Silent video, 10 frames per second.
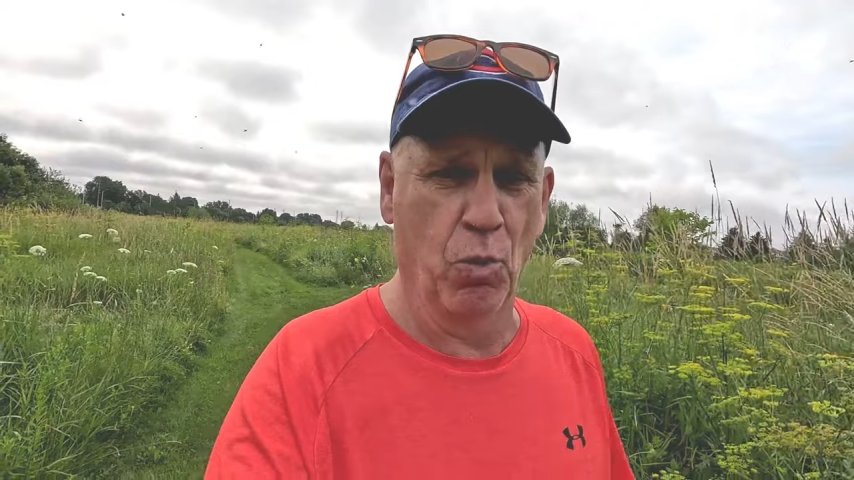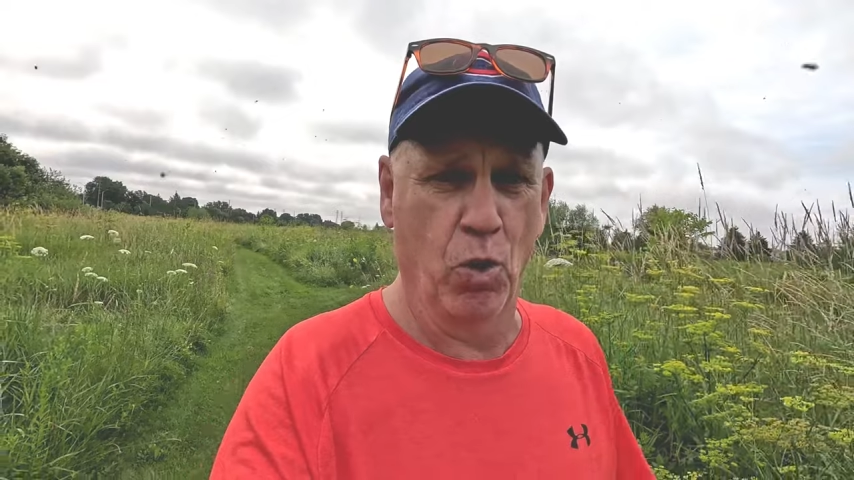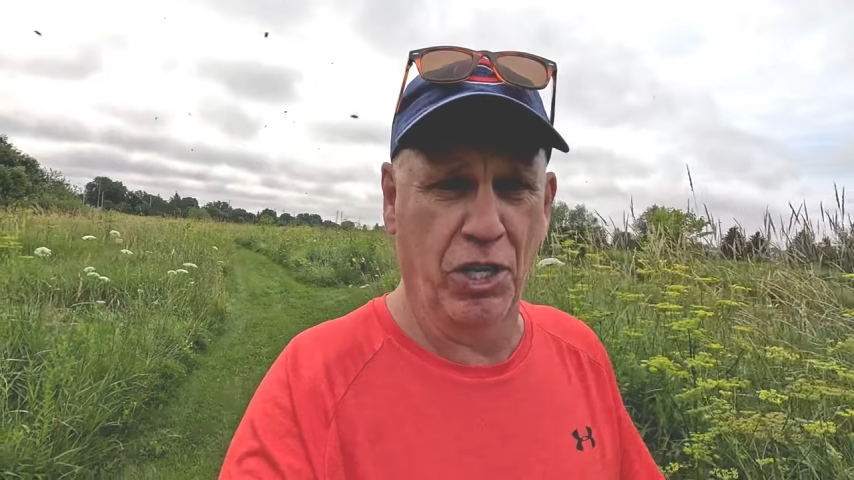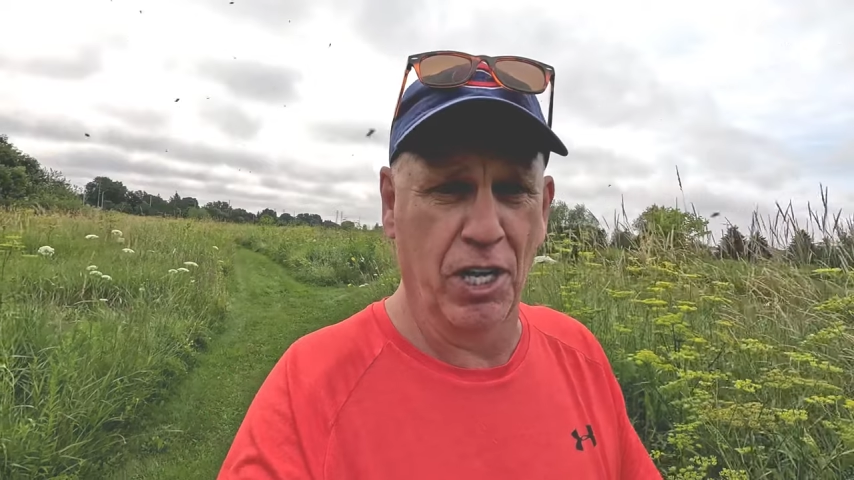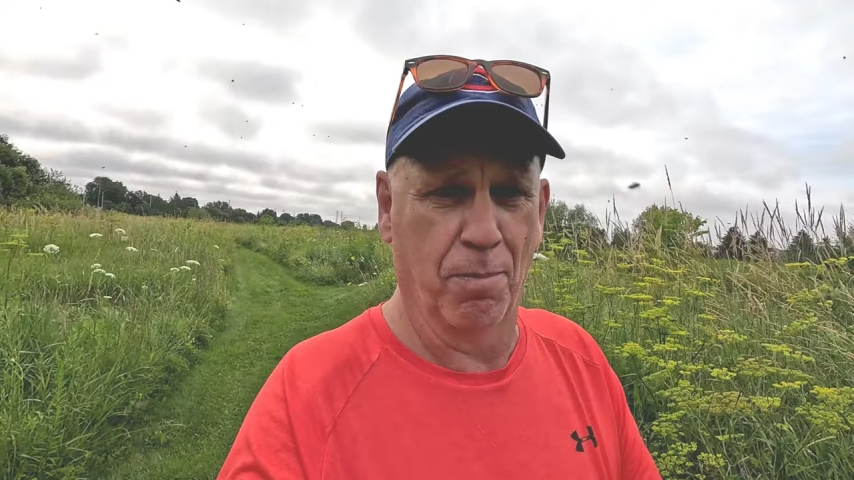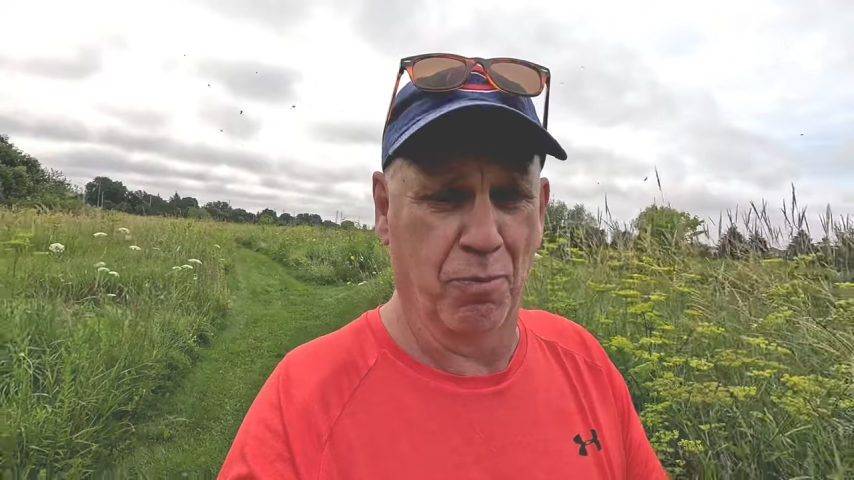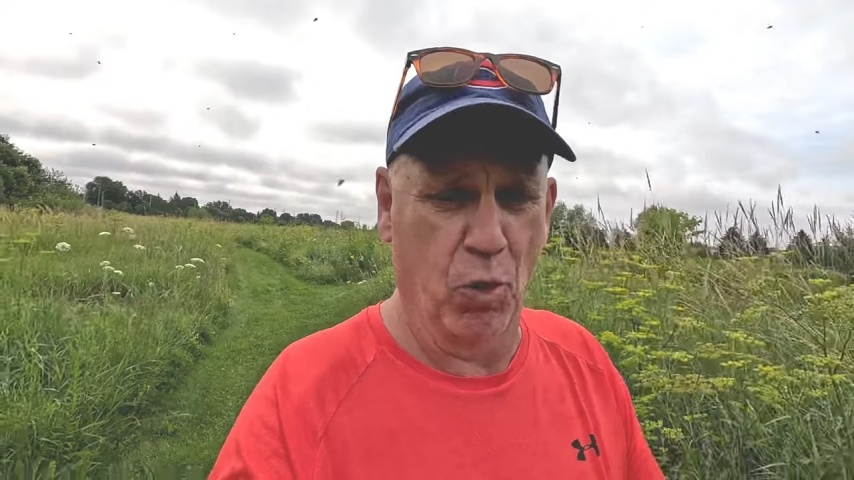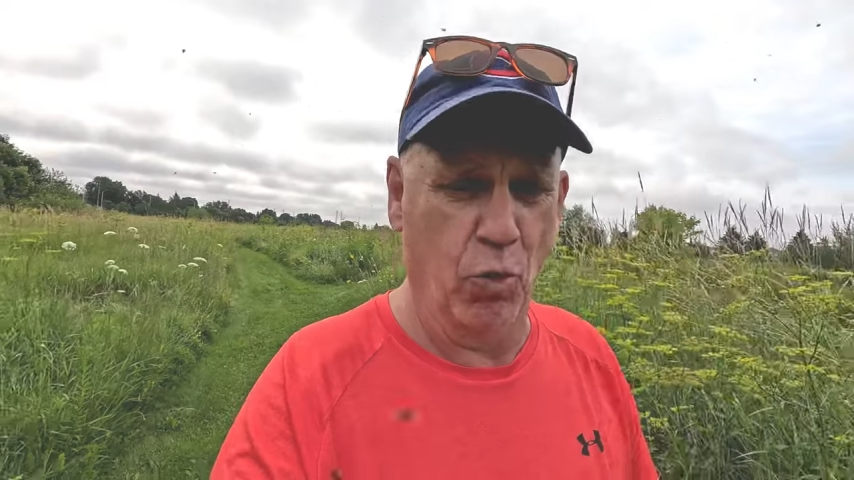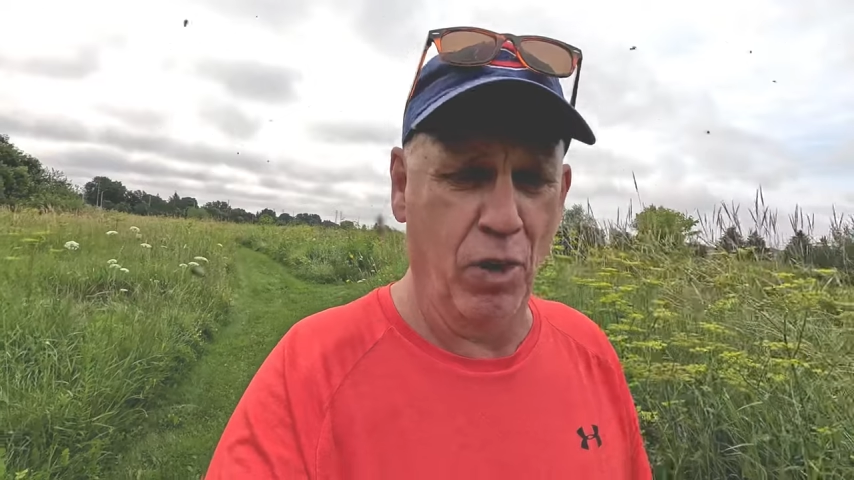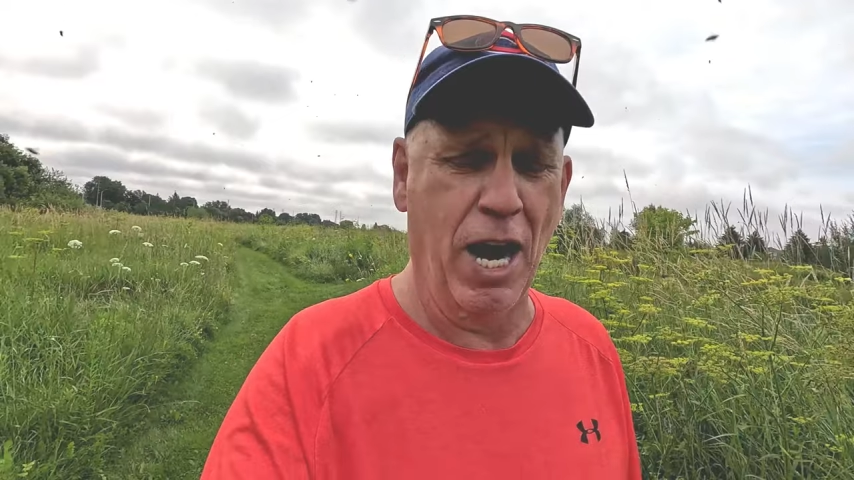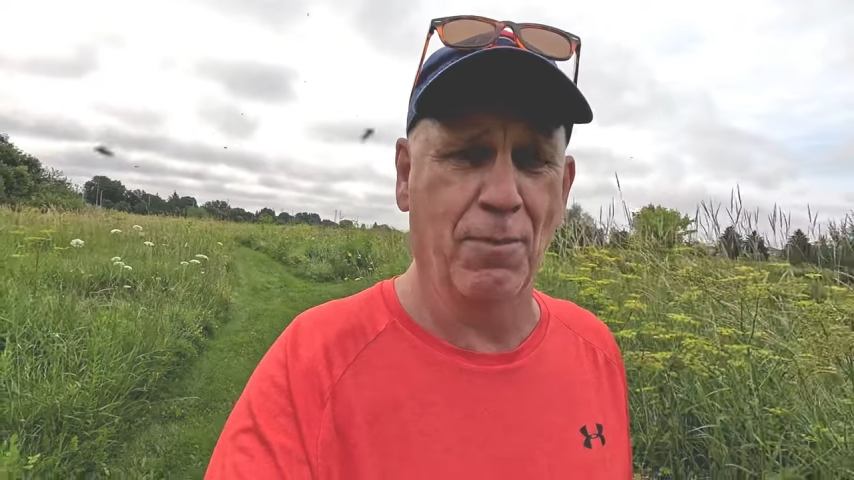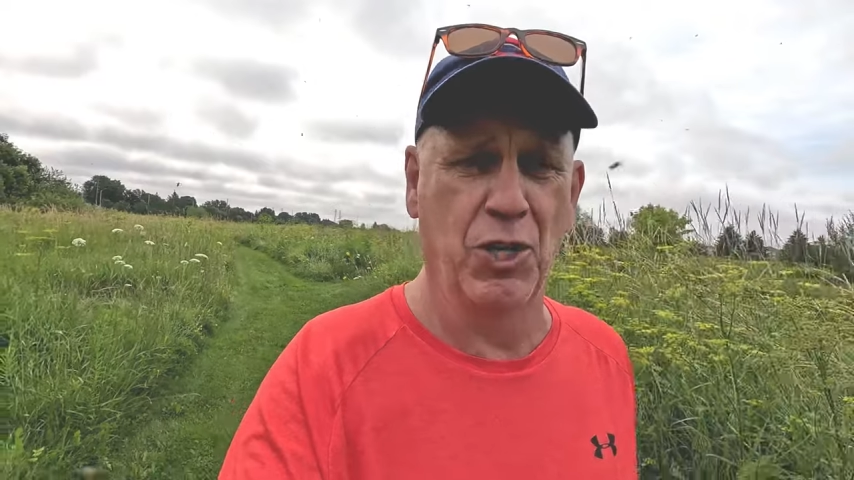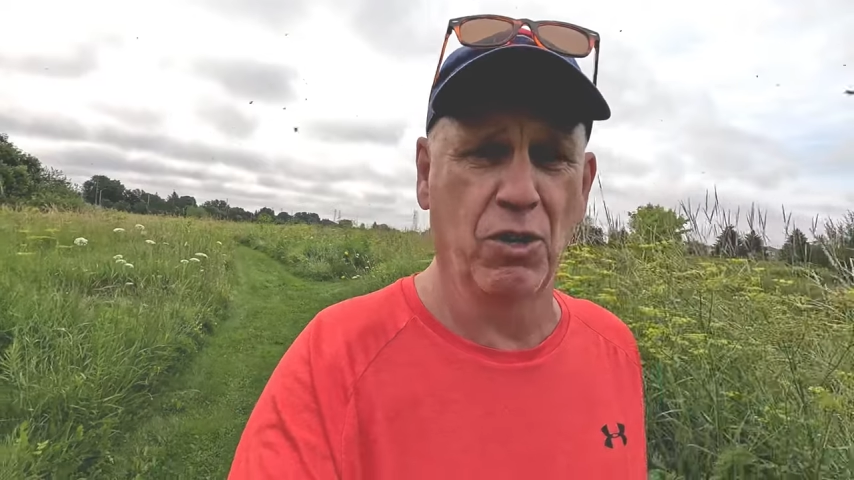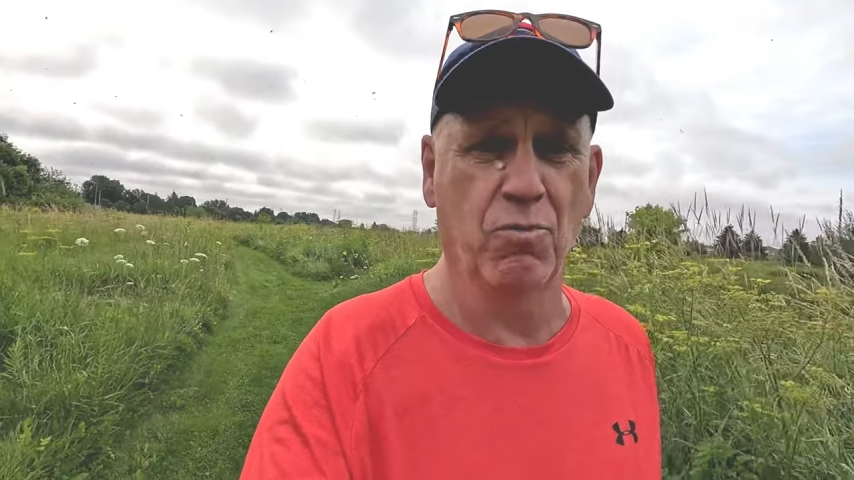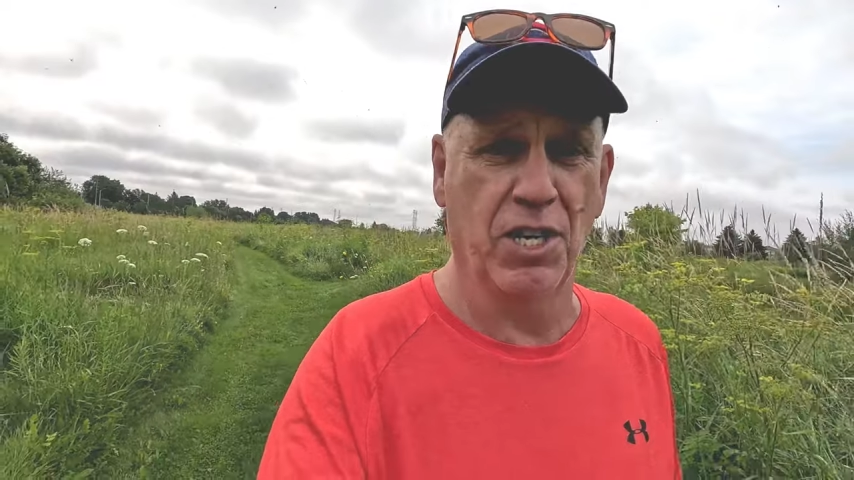working a program and
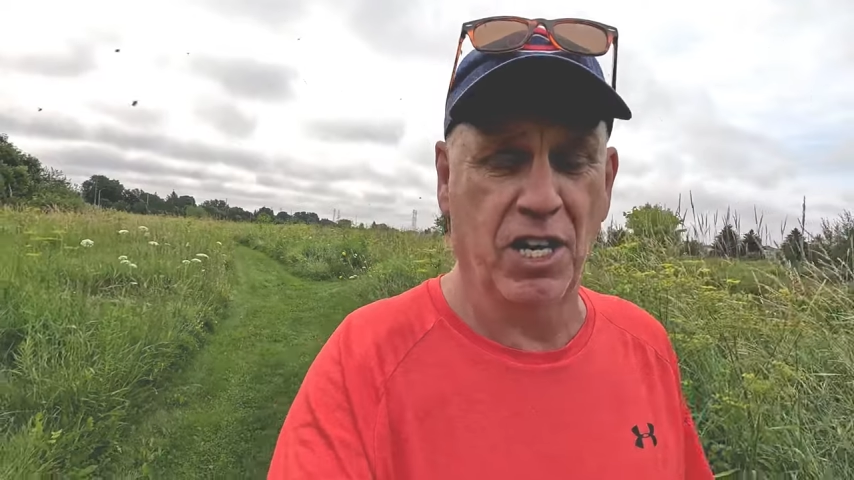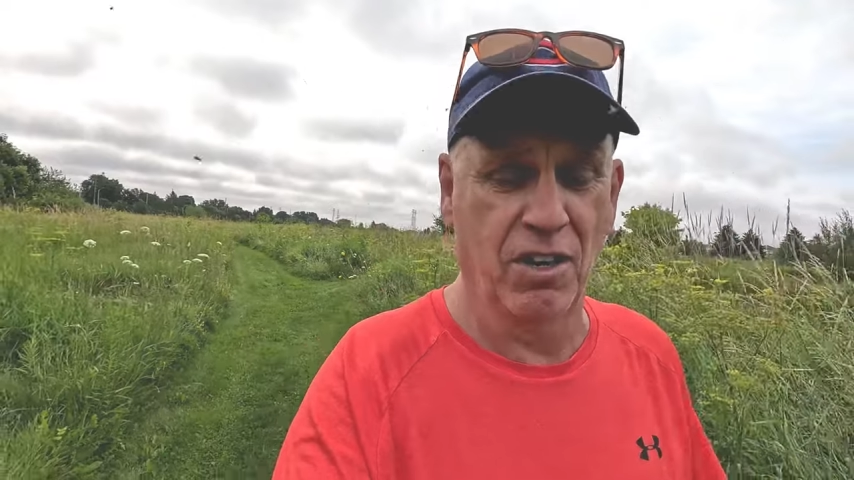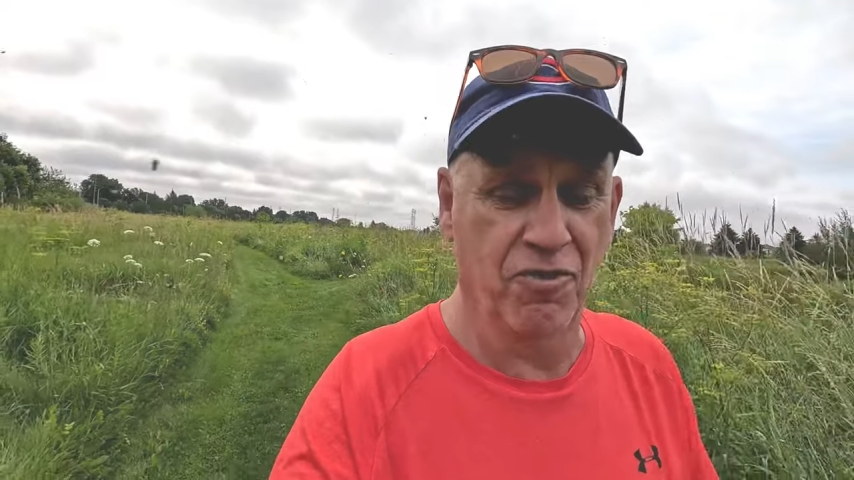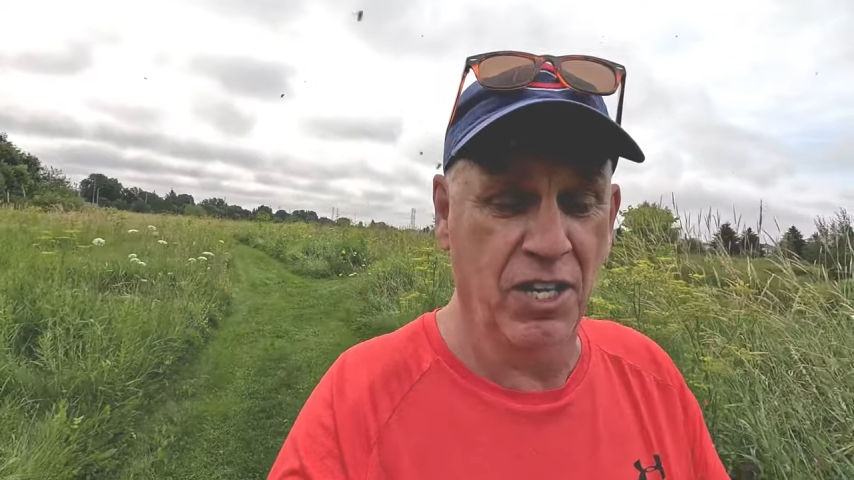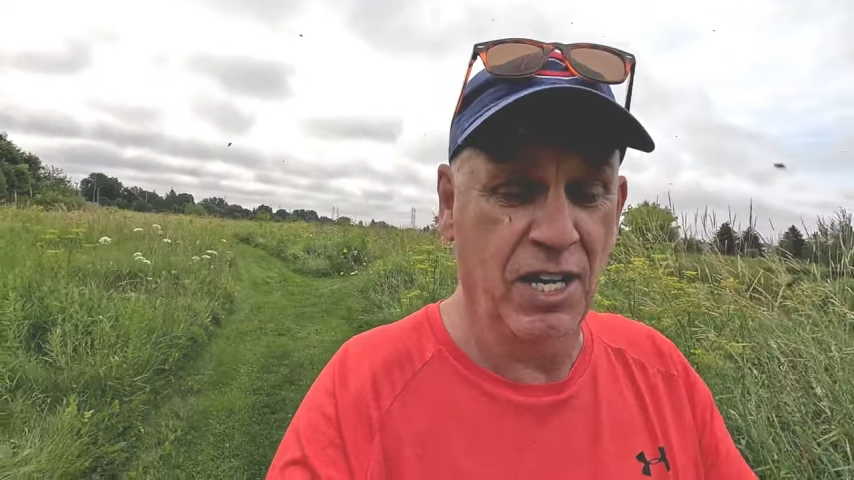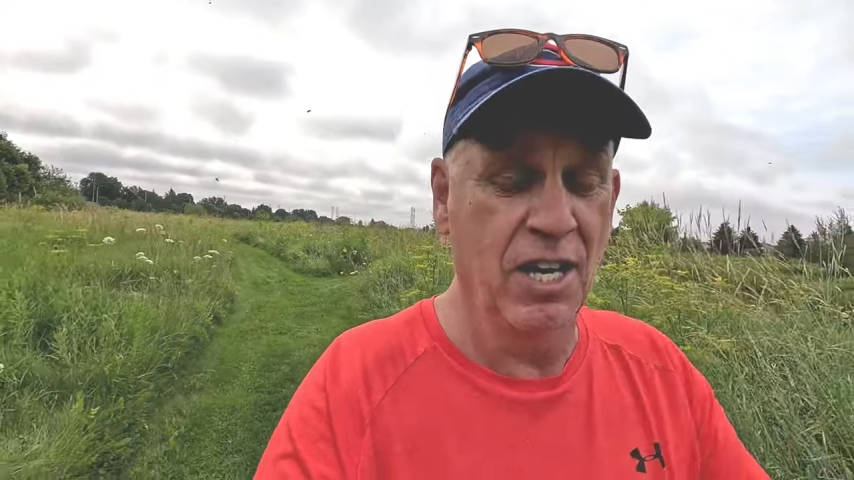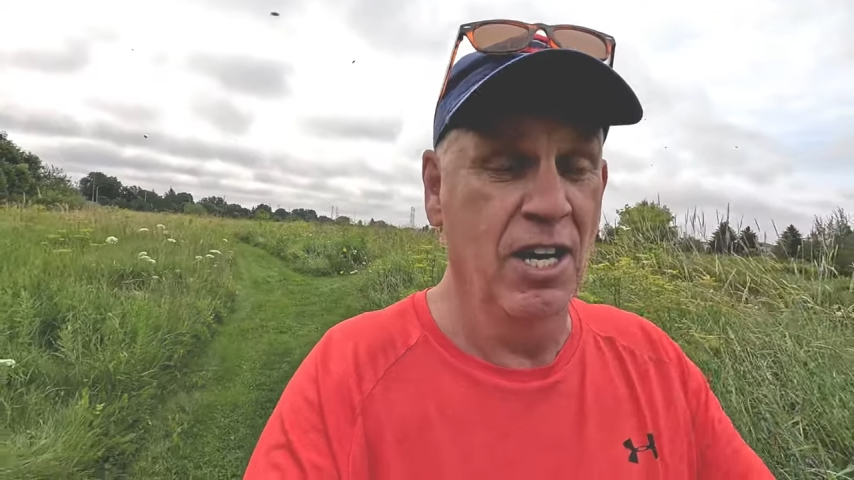you're in recovery.